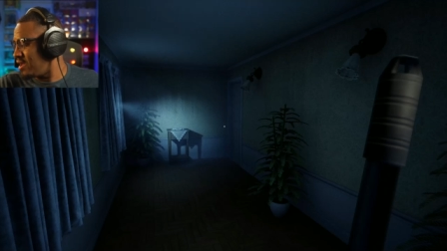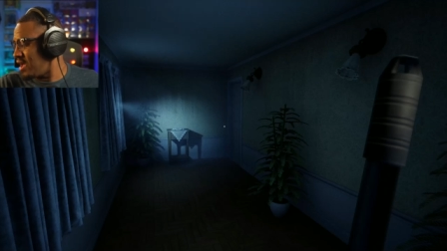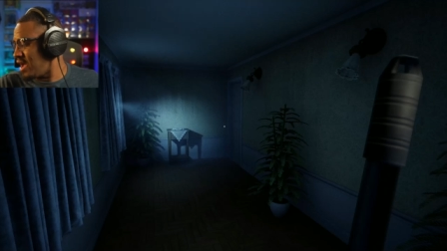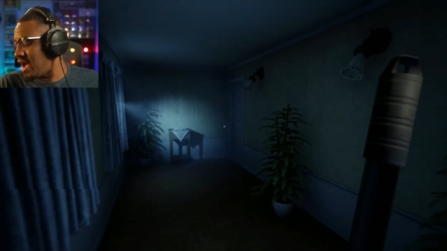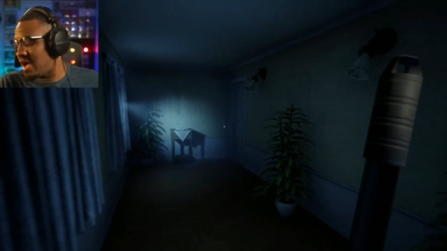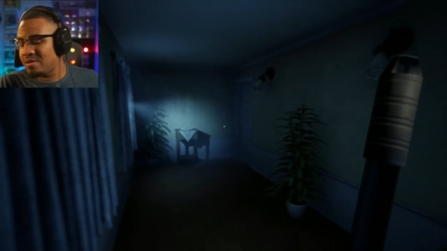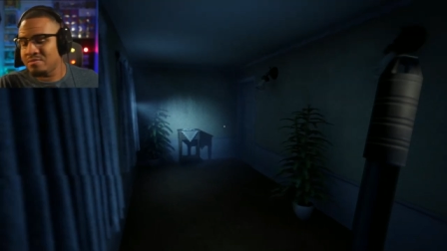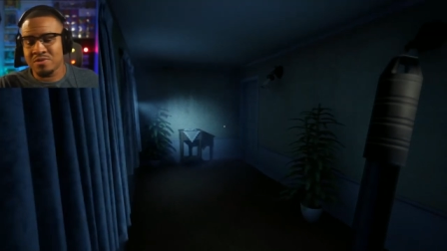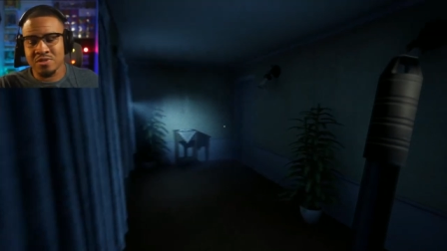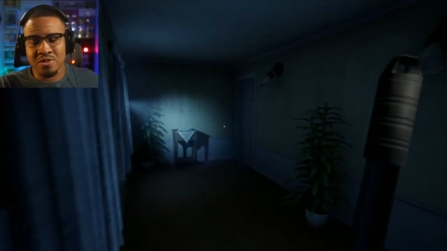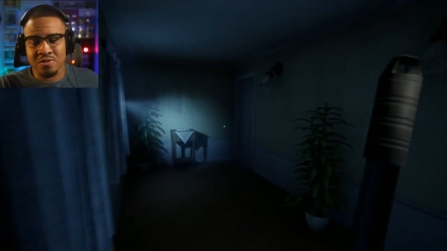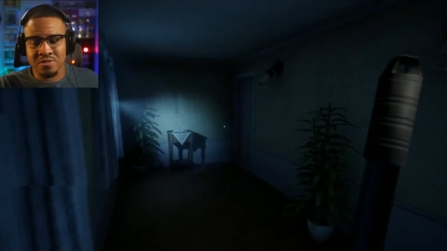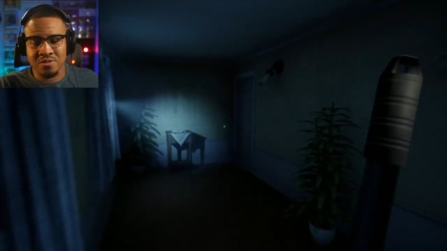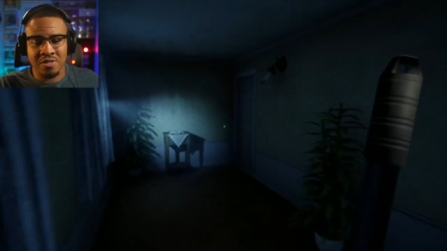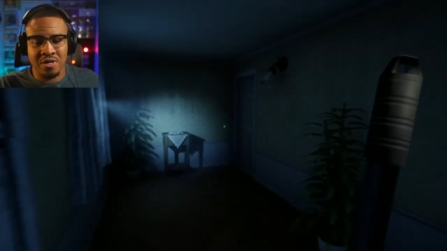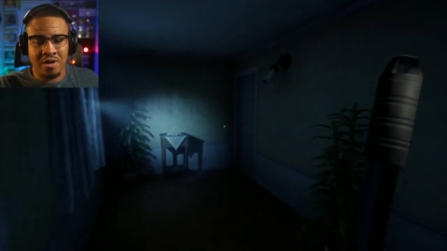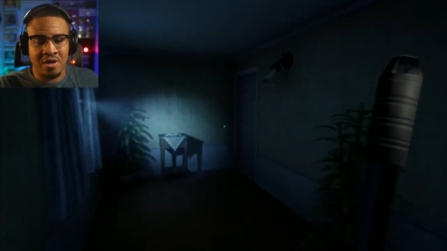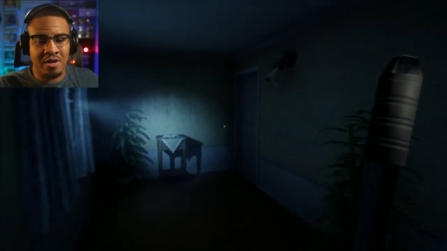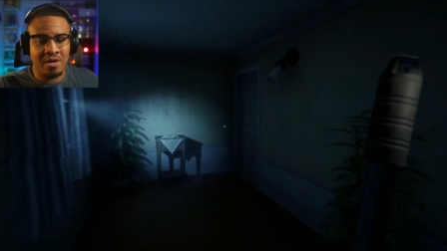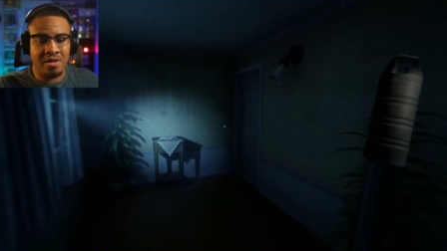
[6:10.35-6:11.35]
I'm so
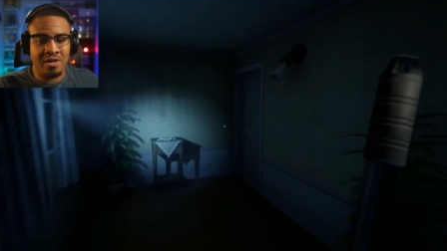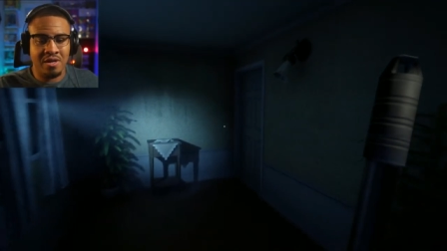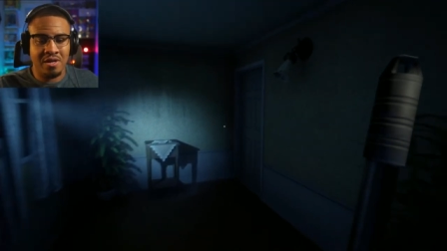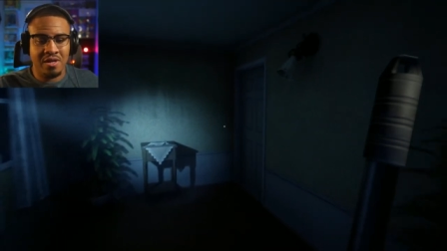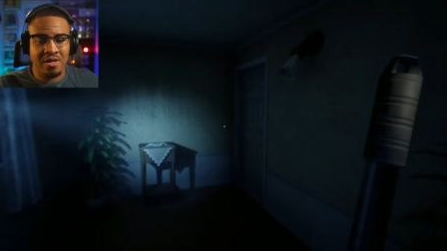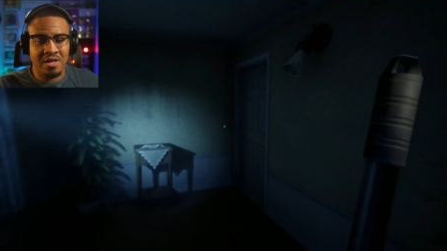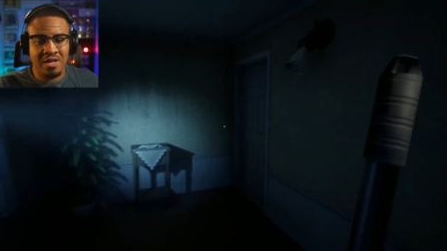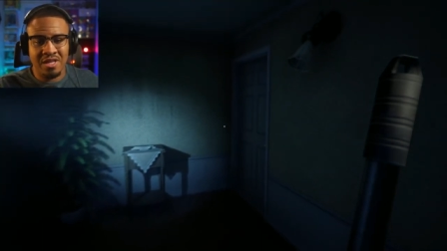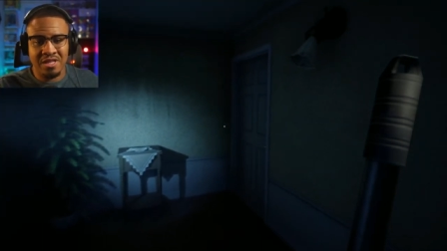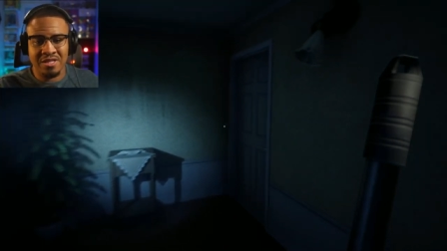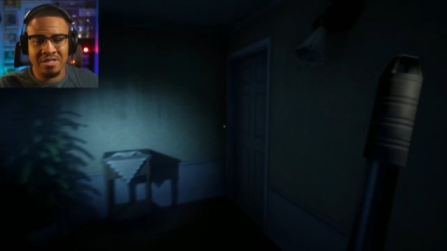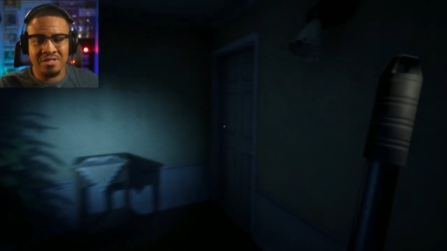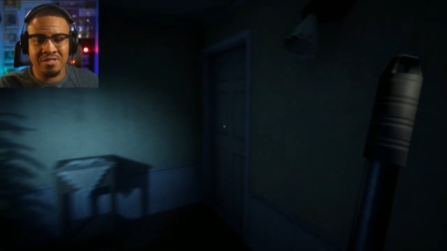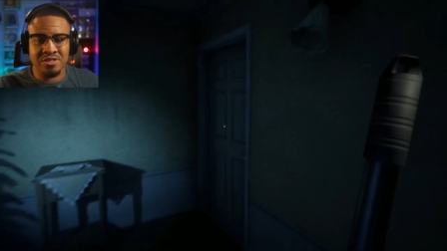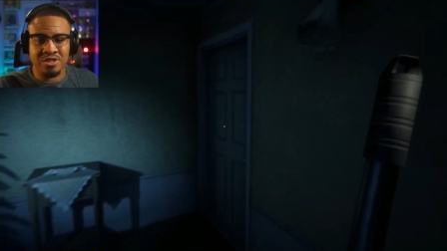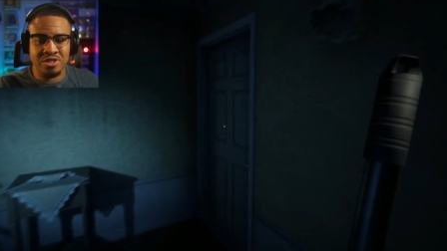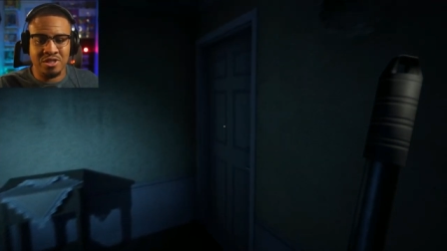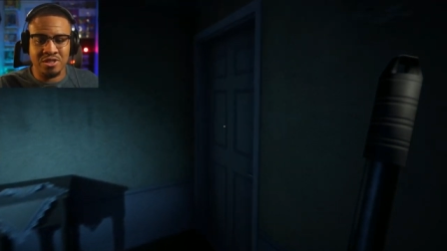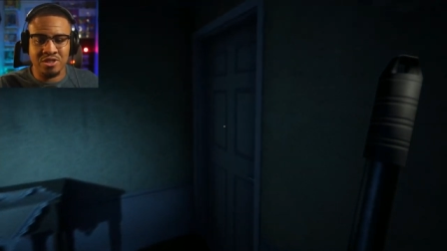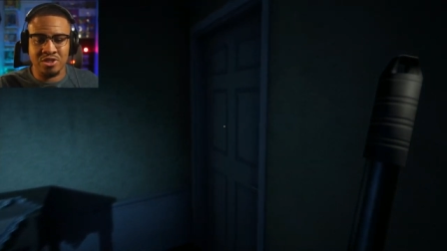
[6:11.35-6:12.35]
sorry.
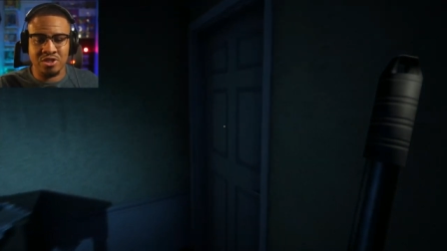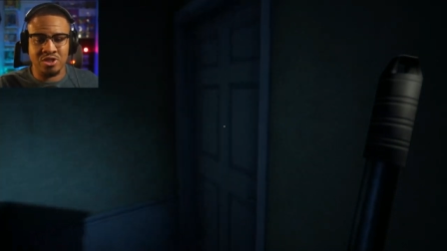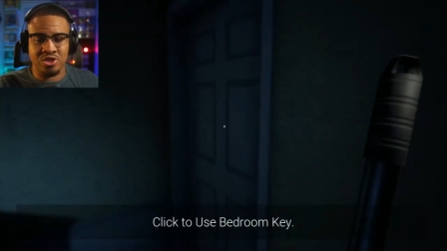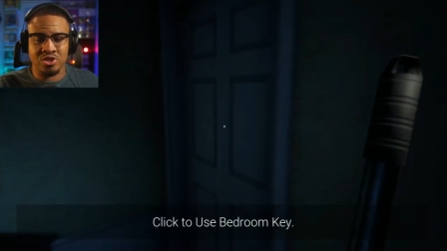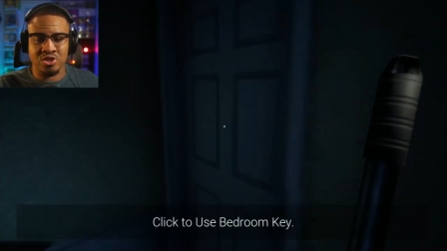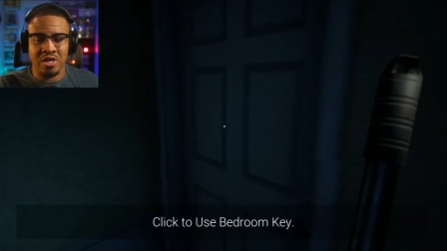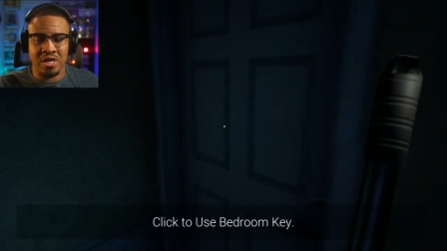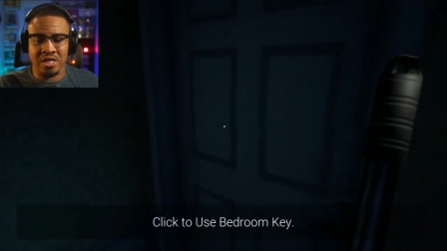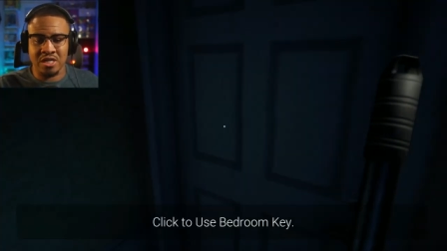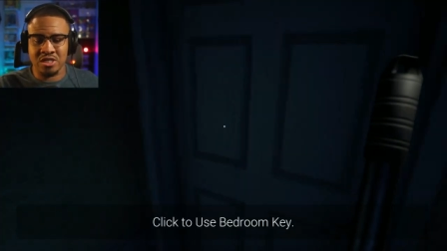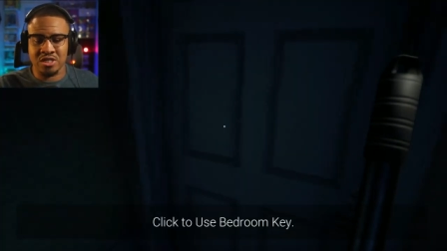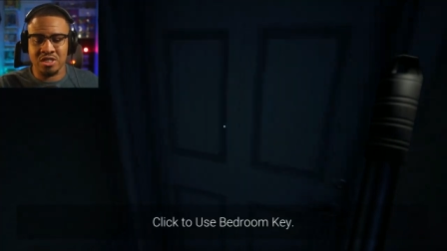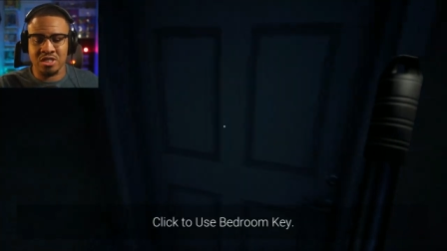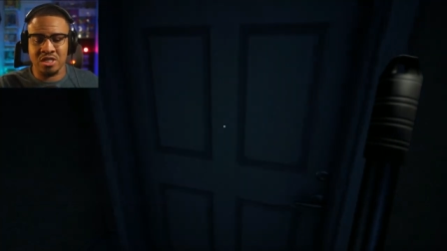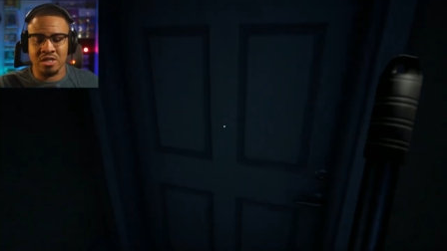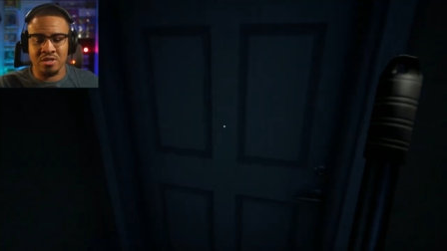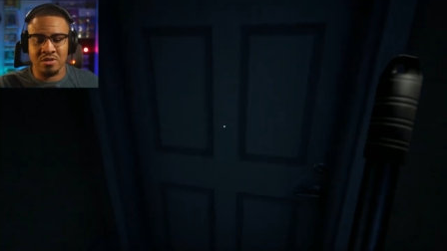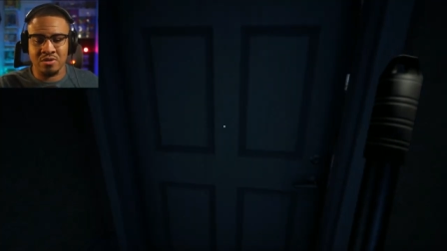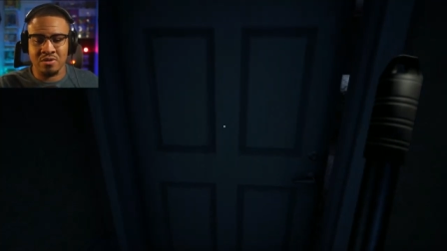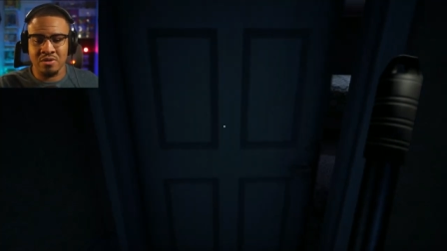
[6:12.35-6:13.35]
She's just trying to
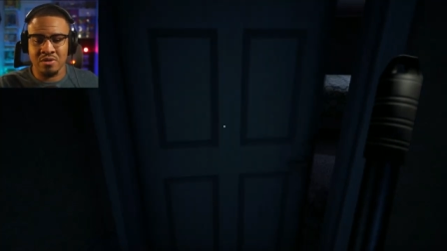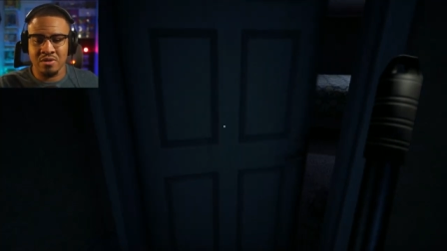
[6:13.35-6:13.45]
chill.